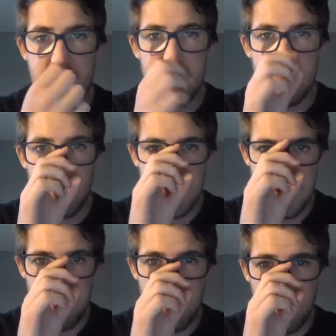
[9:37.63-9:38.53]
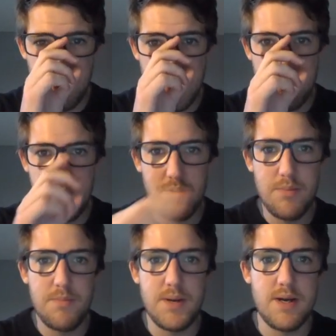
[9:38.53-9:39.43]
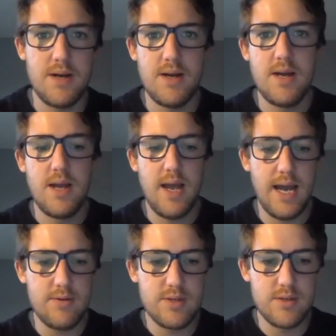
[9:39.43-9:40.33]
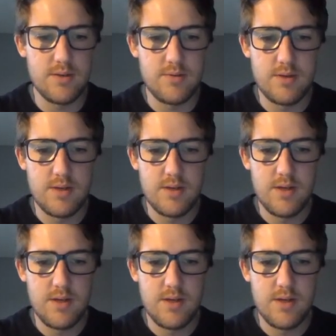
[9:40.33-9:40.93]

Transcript: for the number of people per household.